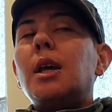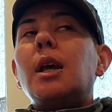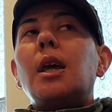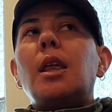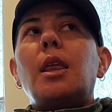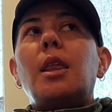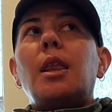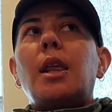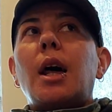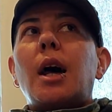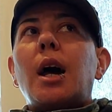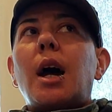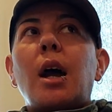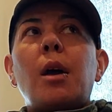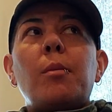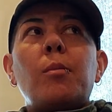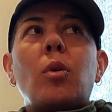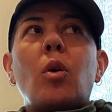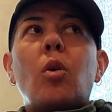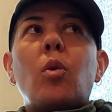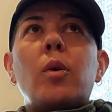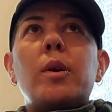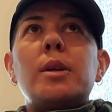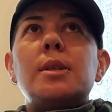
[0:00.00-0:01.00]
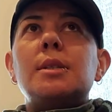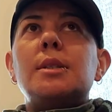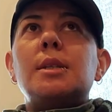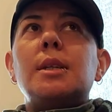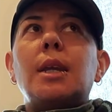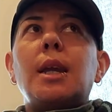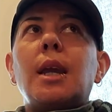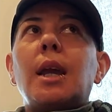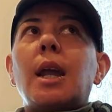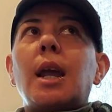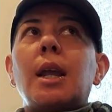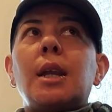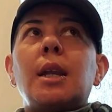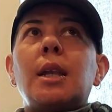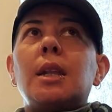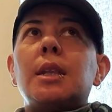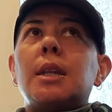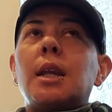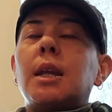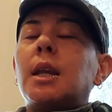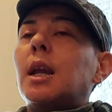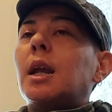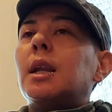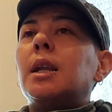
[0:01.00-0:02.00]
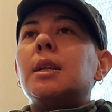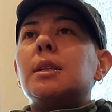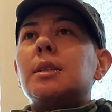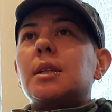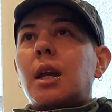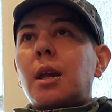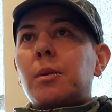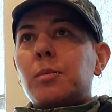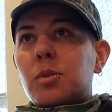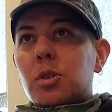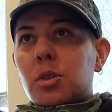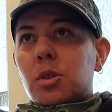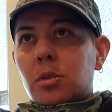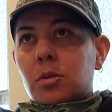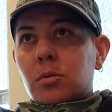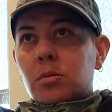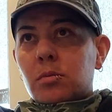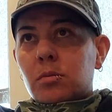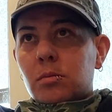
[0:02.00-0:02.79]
that I'm going to get anything anytime soon.